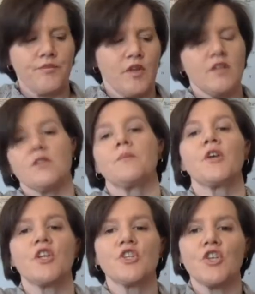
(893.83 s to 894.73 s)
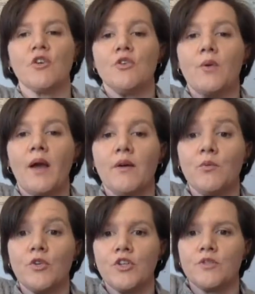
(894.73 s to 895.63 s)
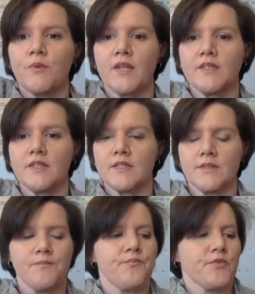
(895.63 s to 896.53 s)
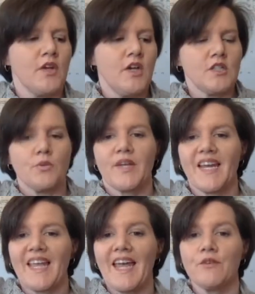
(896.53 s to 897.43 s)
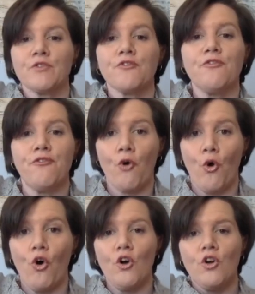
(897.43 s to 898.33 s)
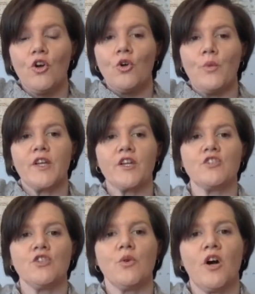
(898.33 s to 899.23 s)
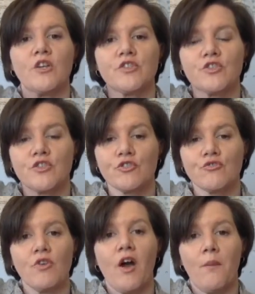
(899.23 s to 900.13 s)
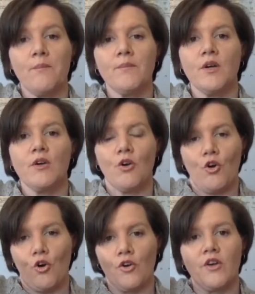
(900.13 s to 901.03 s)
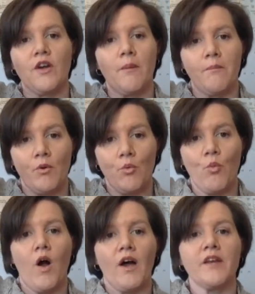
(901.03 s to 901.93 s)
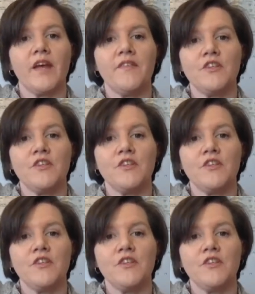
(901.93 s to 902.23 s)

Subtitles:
So I'm going to show you how I want you to practice this. So we're going to count to 4. We're going to do our strum on number 1, and then